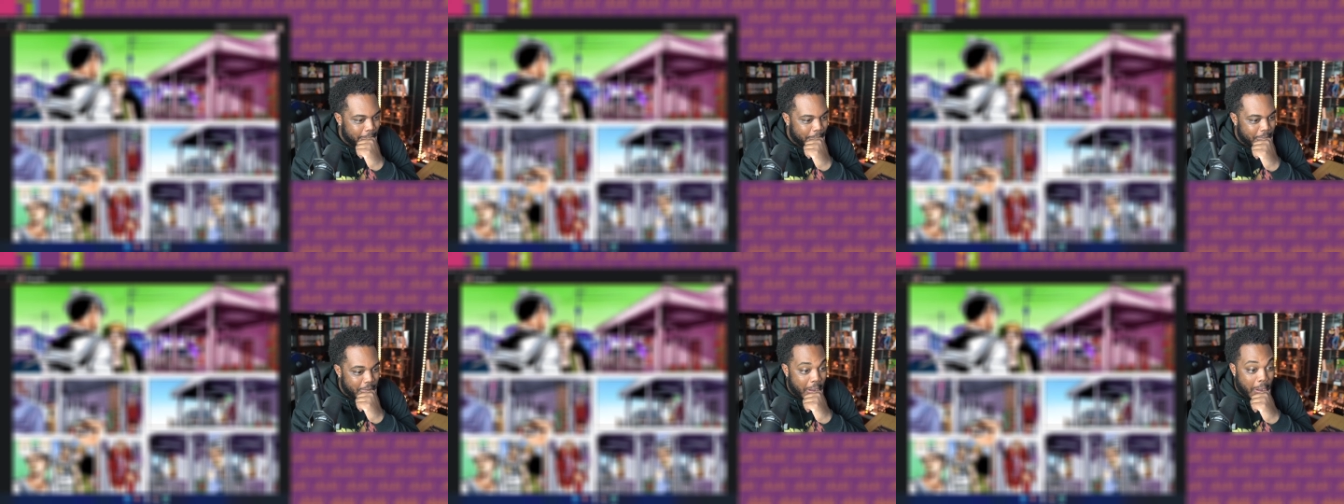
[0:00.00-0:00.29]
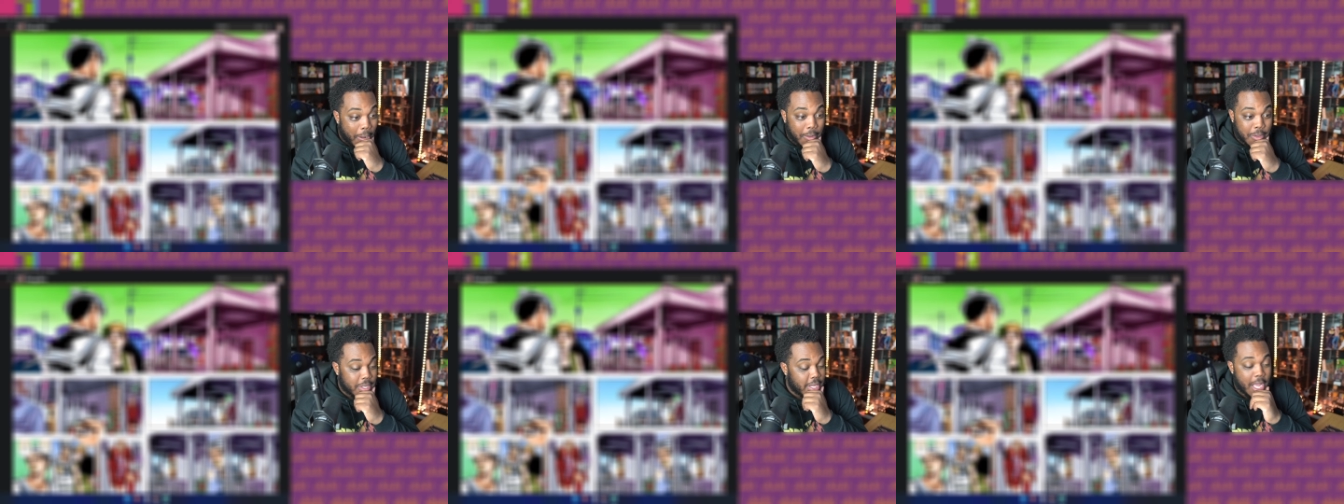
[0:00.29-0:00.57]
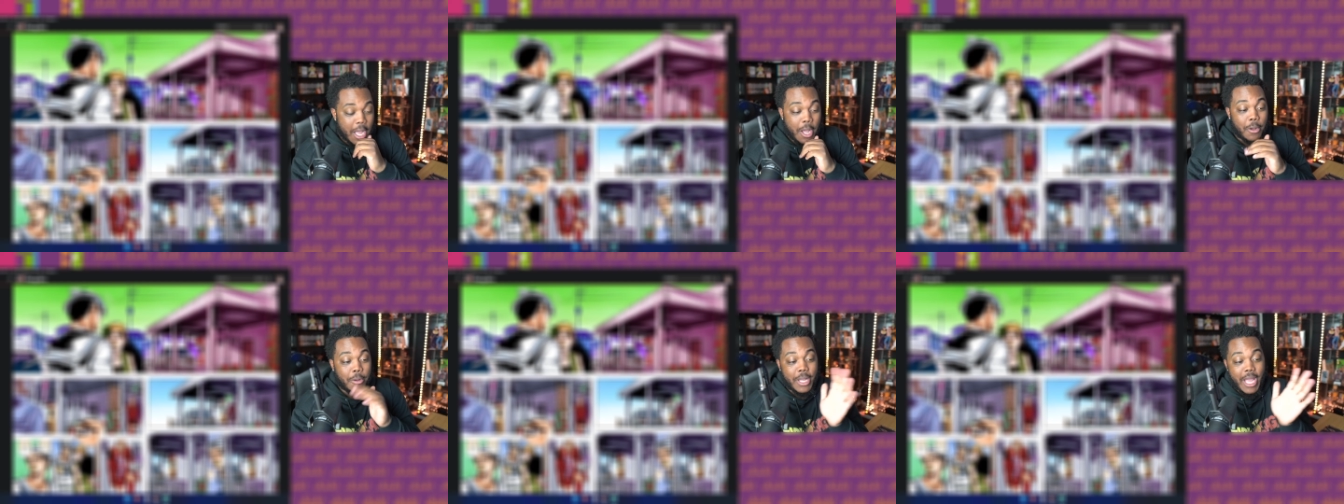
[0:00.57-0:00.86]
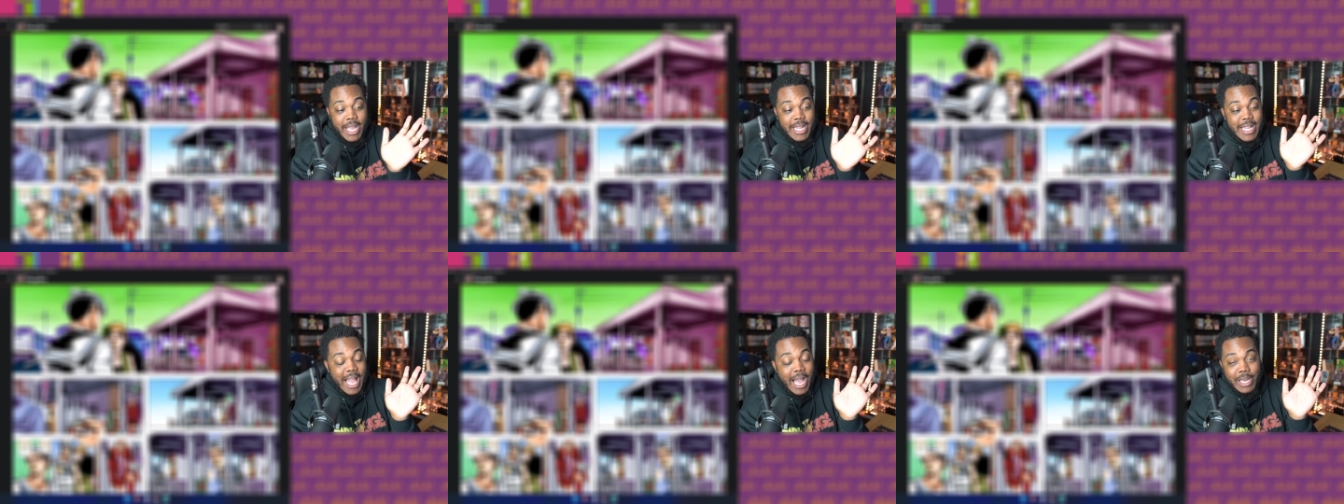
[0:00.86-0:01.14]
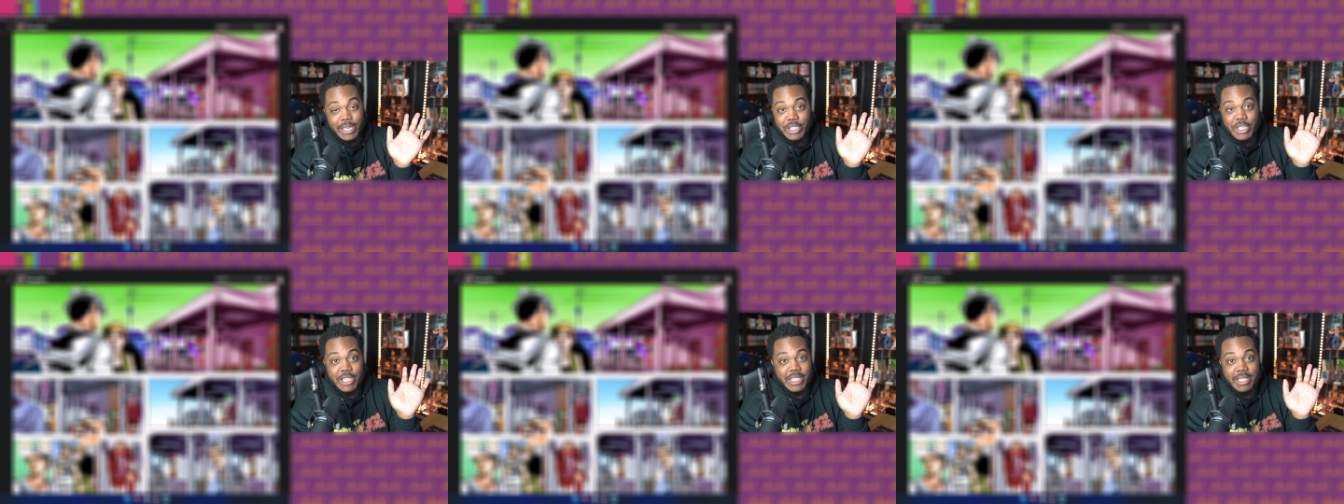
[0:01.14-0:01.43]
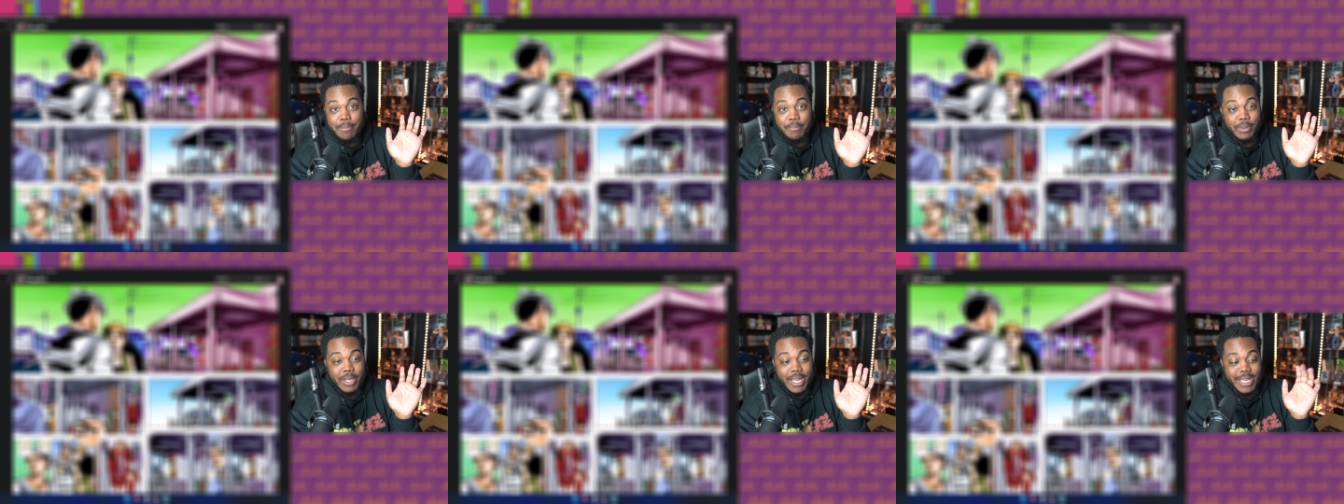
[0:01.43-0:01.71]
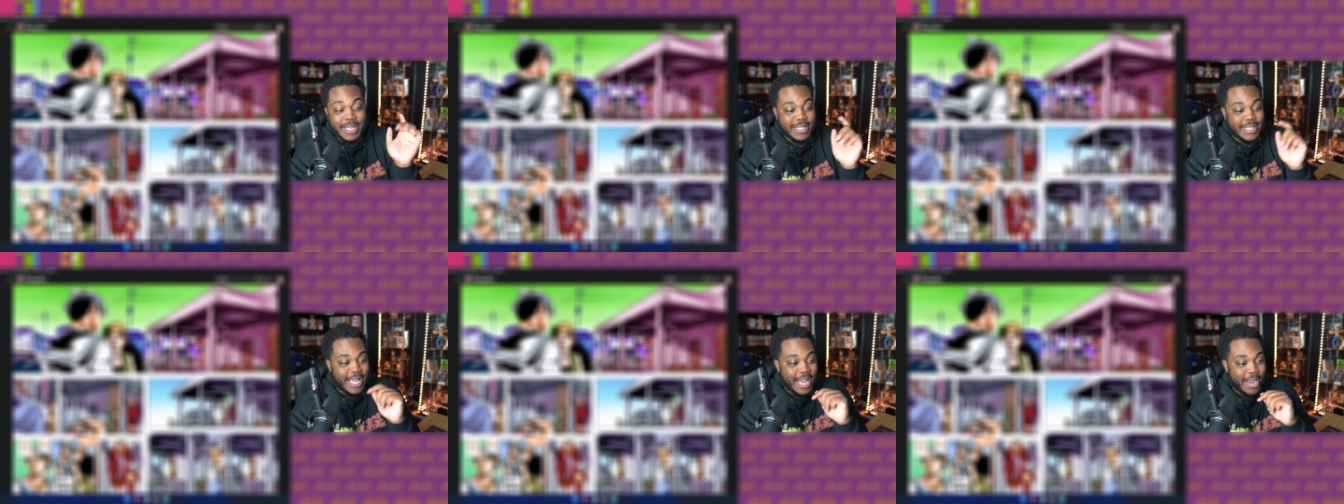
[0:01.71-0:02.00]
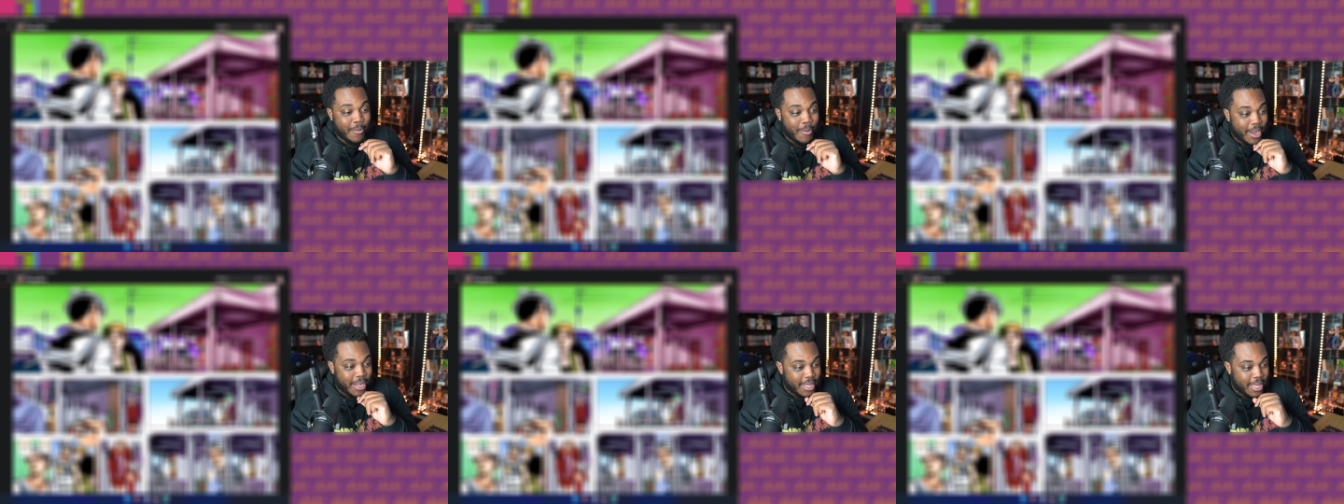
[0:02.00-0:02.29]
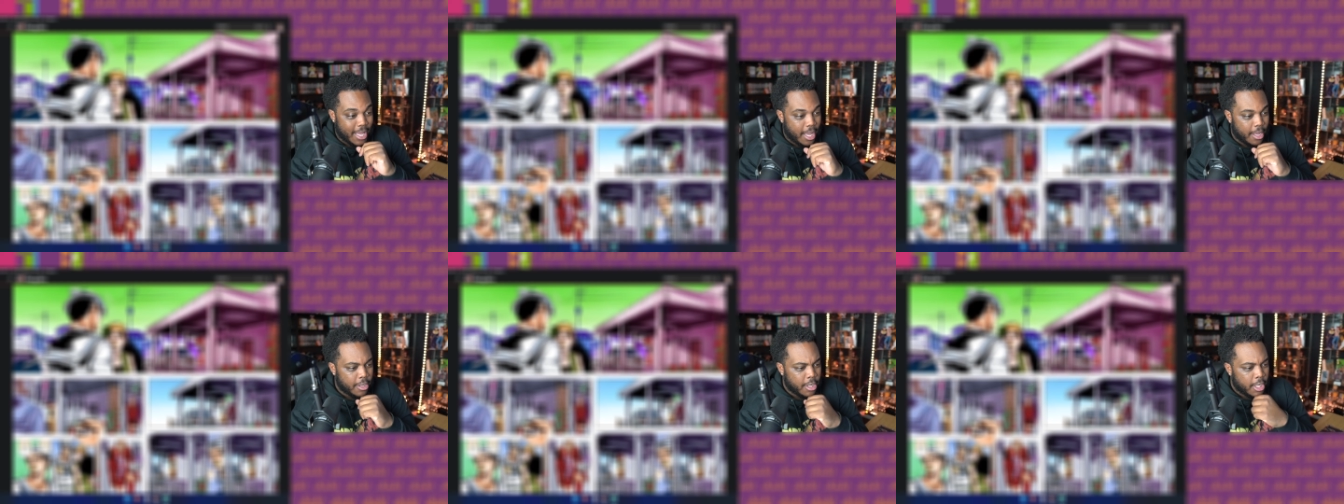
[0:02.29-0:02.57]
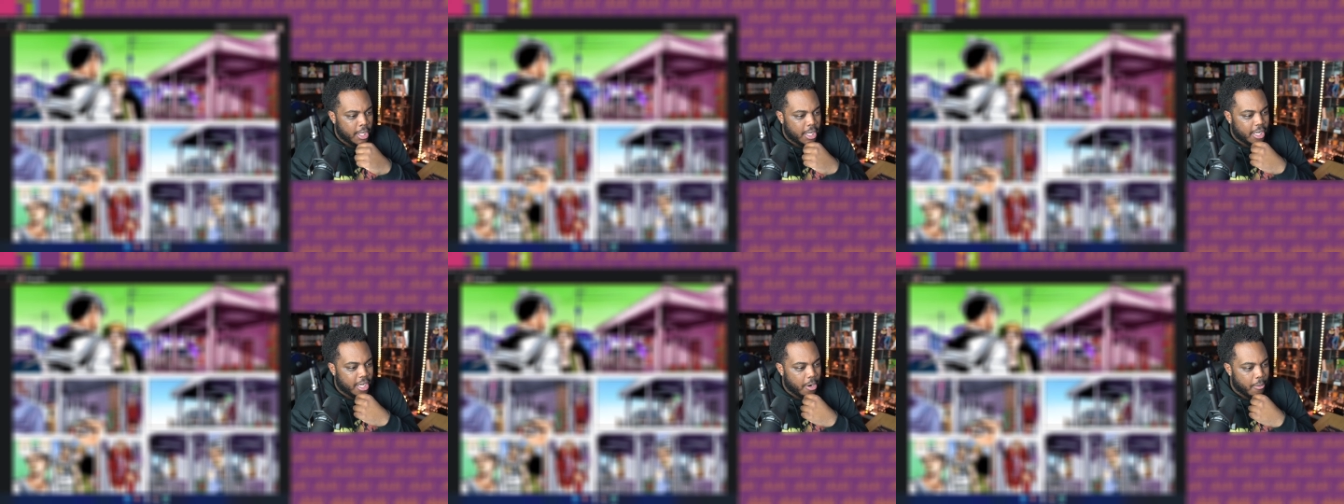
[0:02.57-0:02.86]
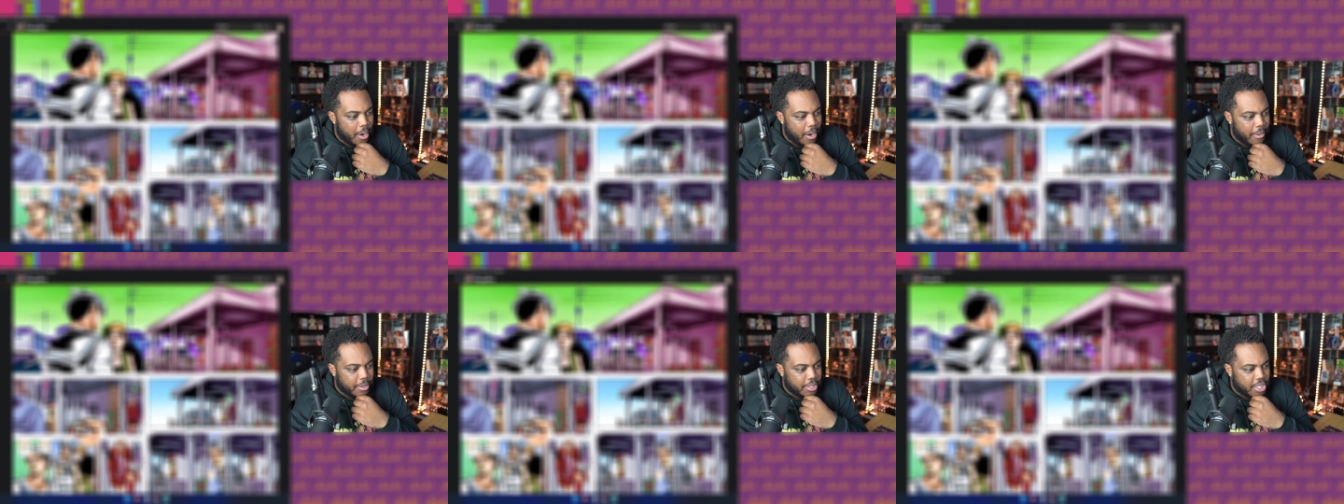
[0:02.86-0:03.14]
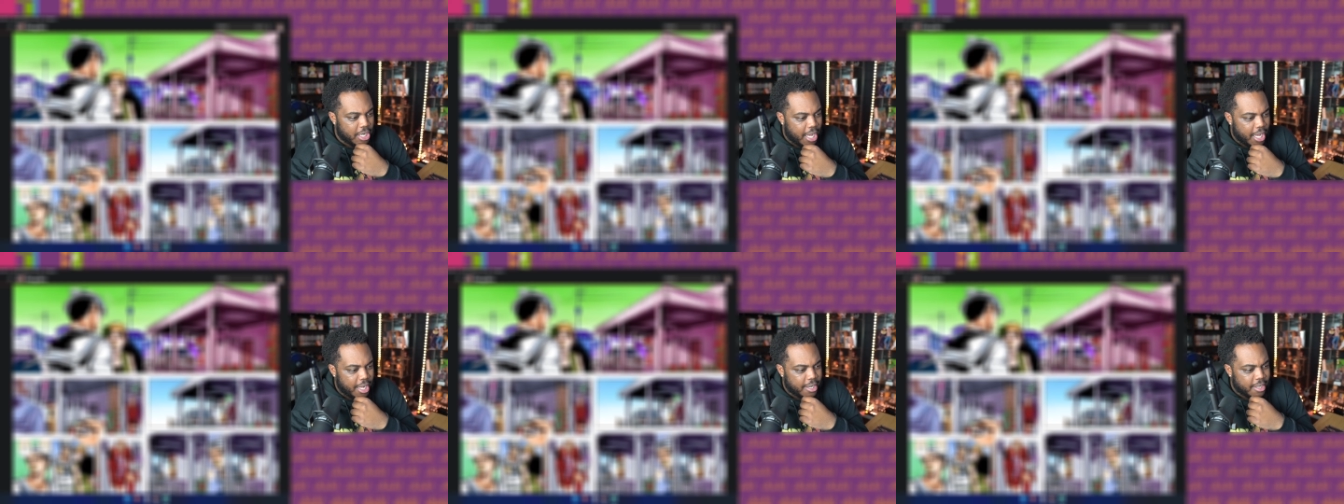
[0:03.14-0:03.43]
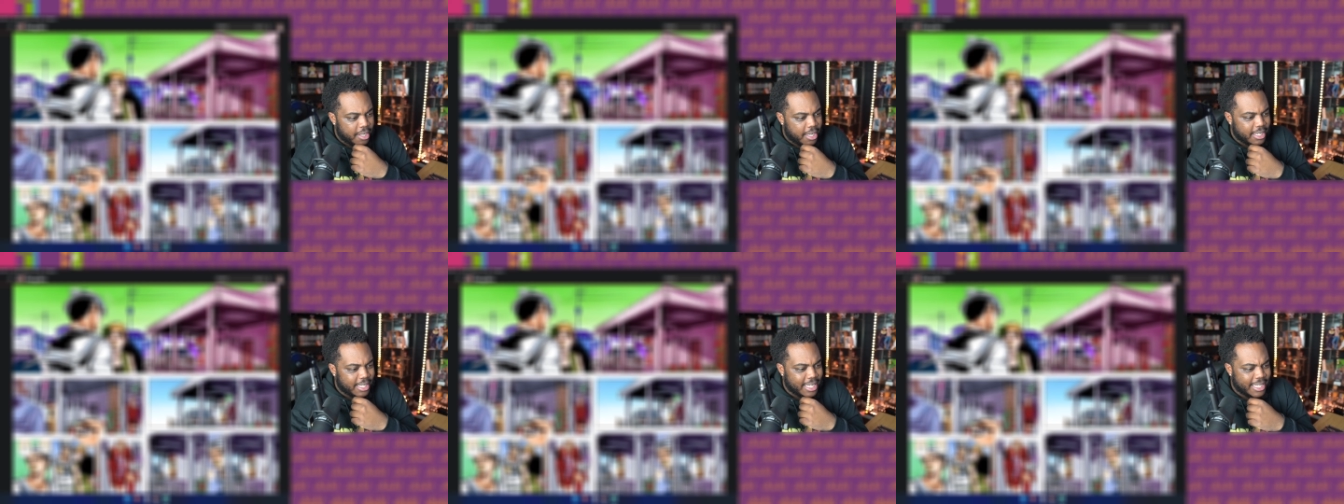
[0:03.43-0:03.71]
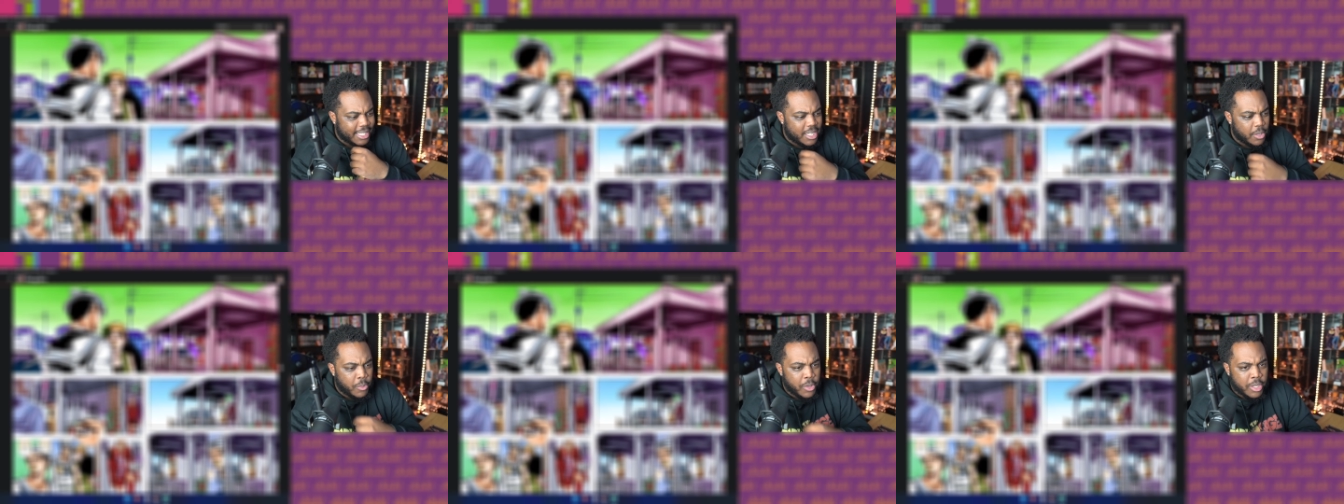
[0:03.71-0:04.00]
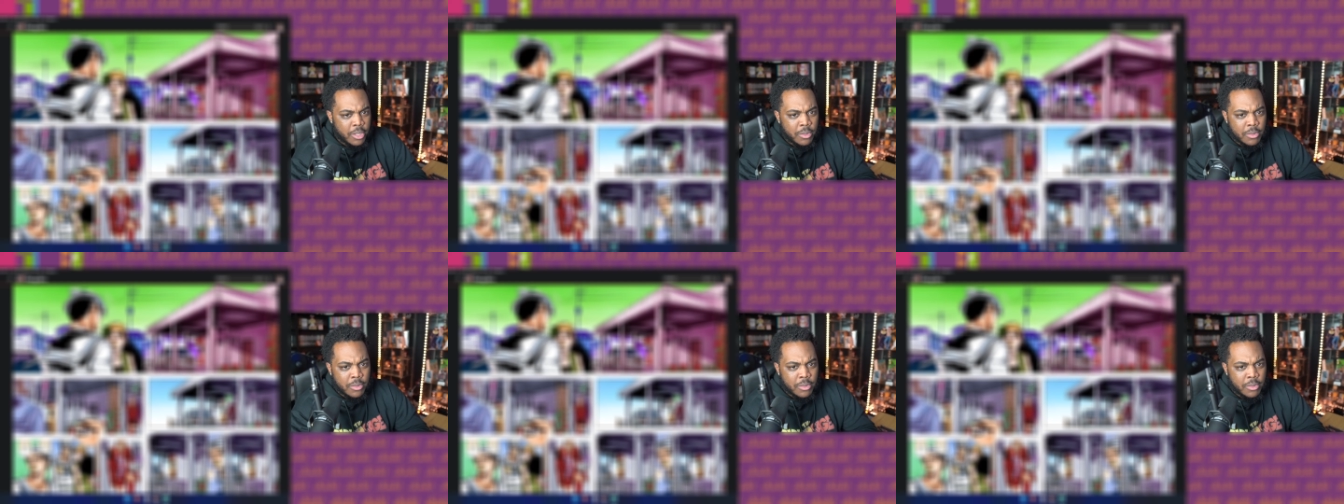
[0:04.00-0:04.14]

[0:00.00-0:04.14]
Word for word: Oh, oh okay. Now he's just in plain sight right now. Karera-chan, is that someone you